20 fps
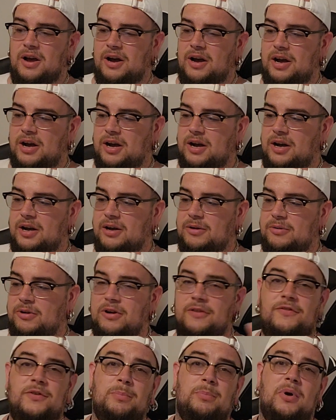
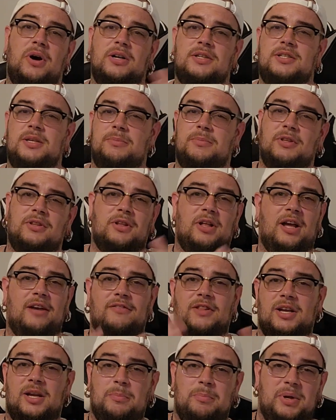where if you bought something, they'll
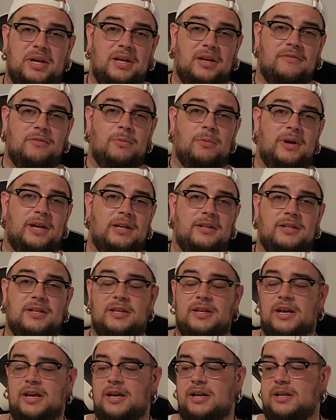have like a big giveaway at
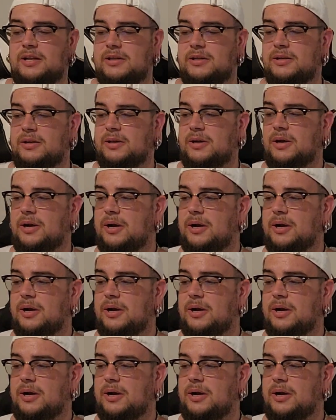the end.